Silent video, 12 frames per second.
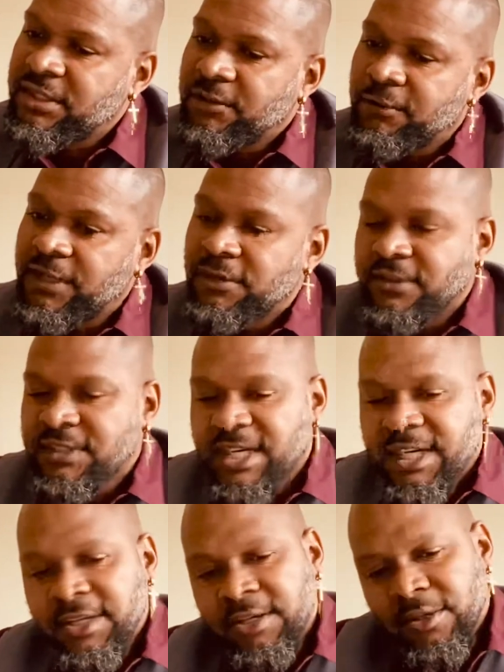rail on the
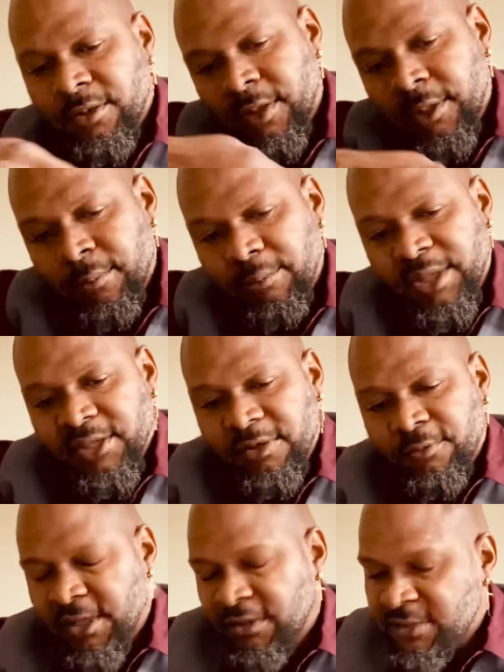side here, Picatinny
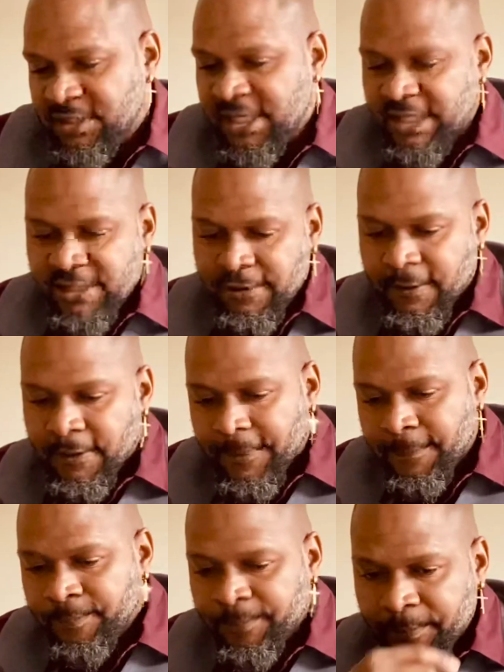rail on the side here.
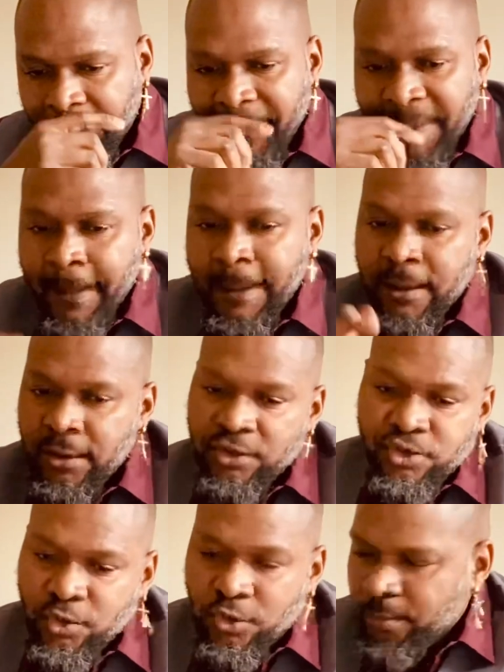
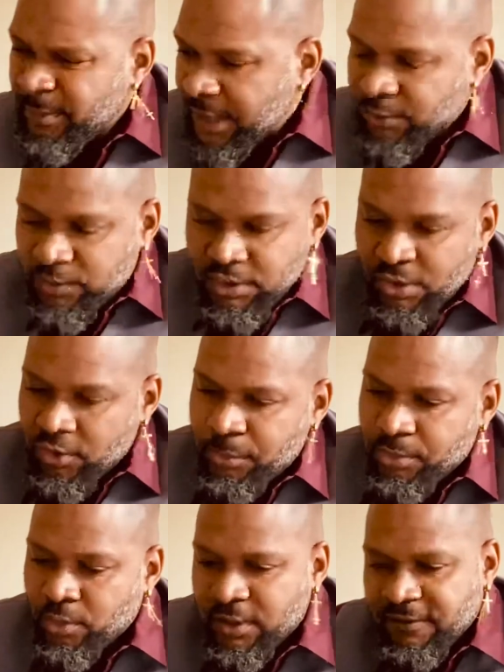You can mount, you can
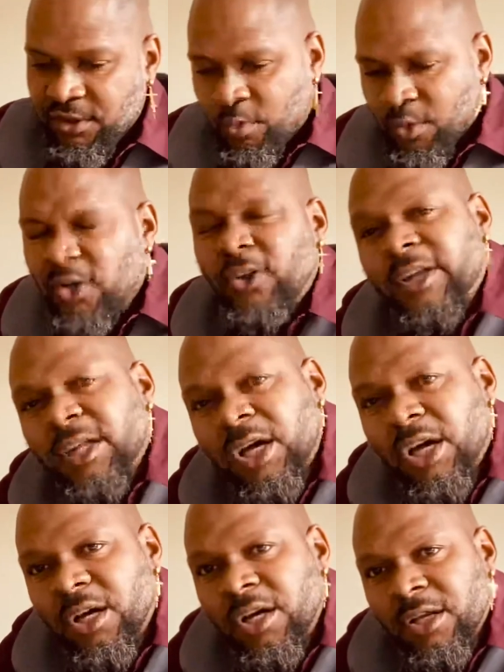put whatever you want on it.
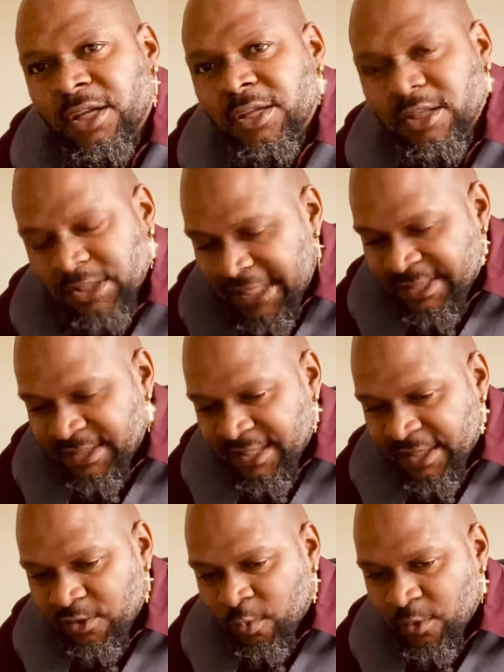They
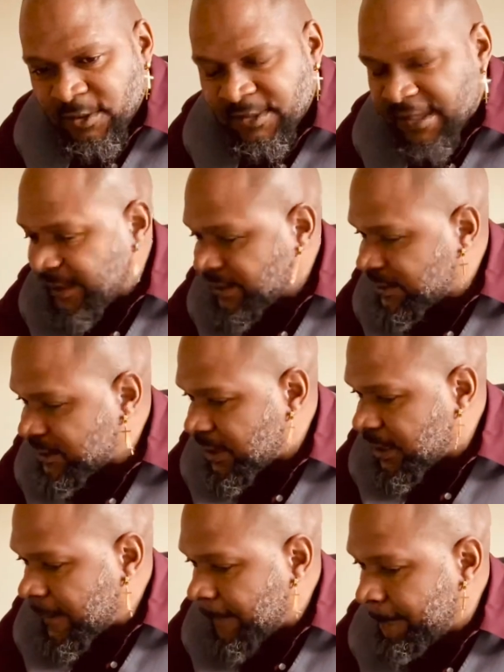sell the ones that's,
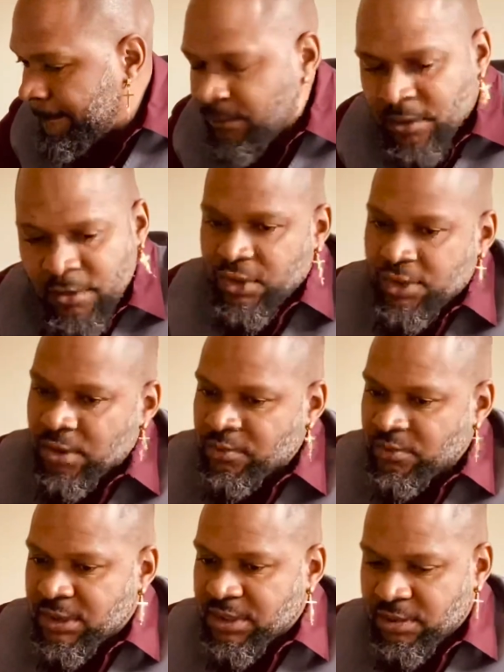it comes
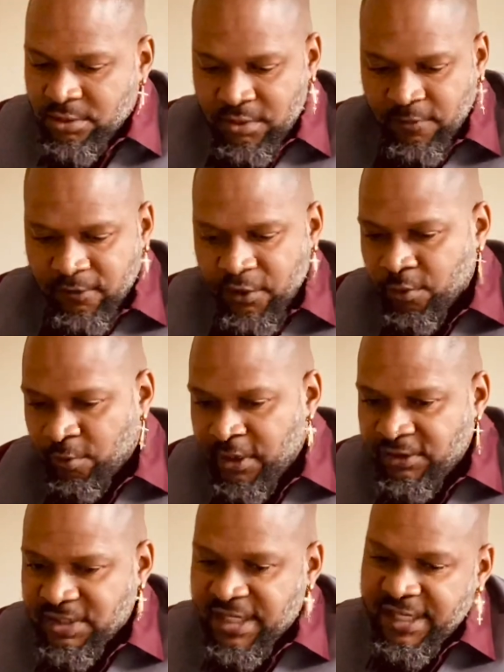with the front and rear
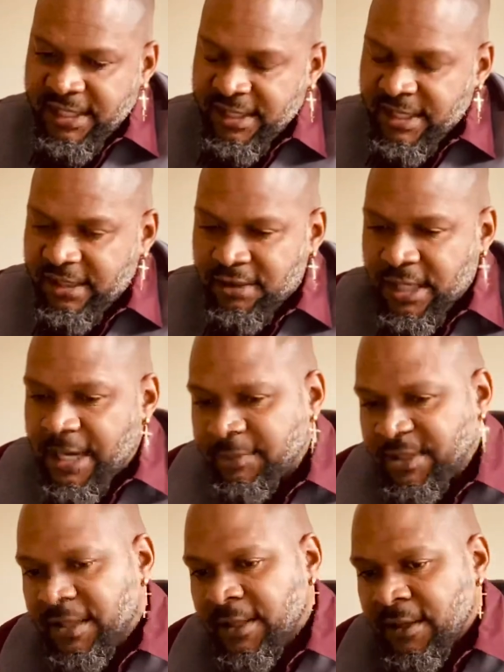sight and an
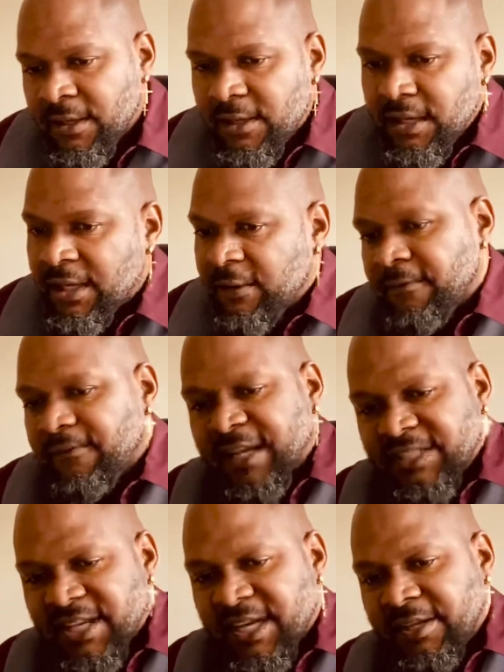optic and a
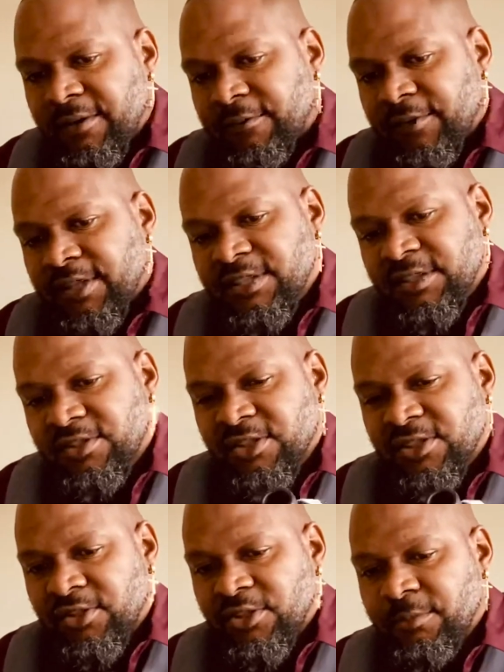flashlight in the front. This is just
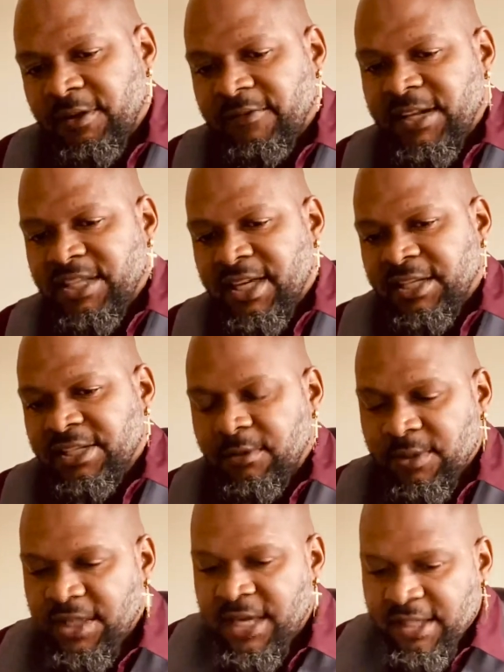a dummy flashlight. This could
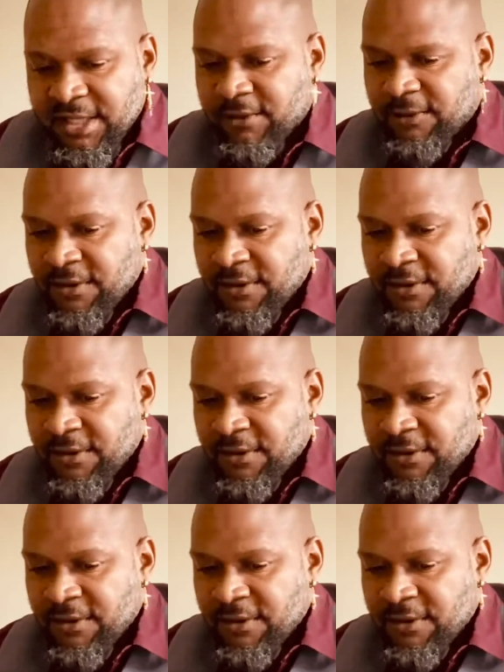be yanked out.